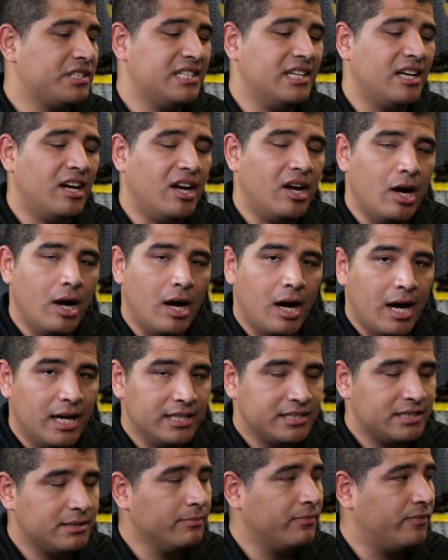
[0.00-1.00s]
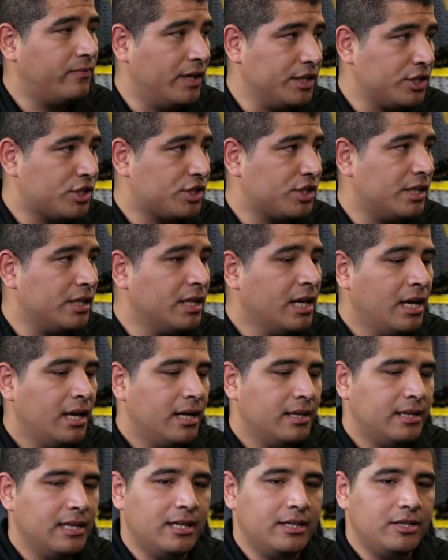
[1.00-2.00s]
It's an awesome function
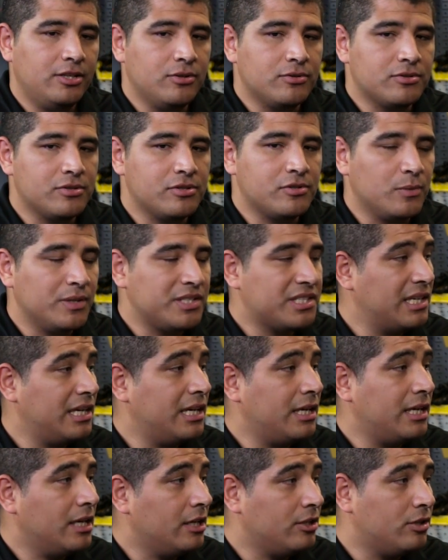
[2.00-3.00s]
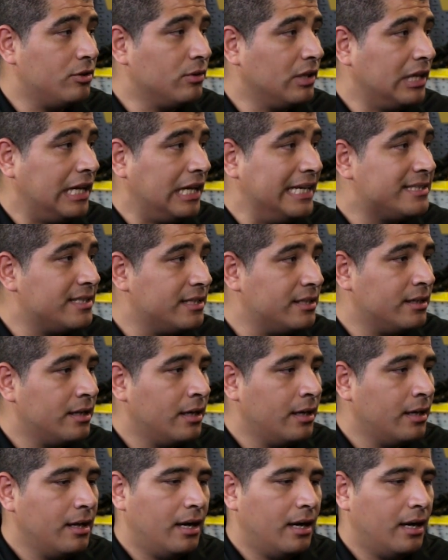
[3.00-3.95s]
that users, once they utilize it,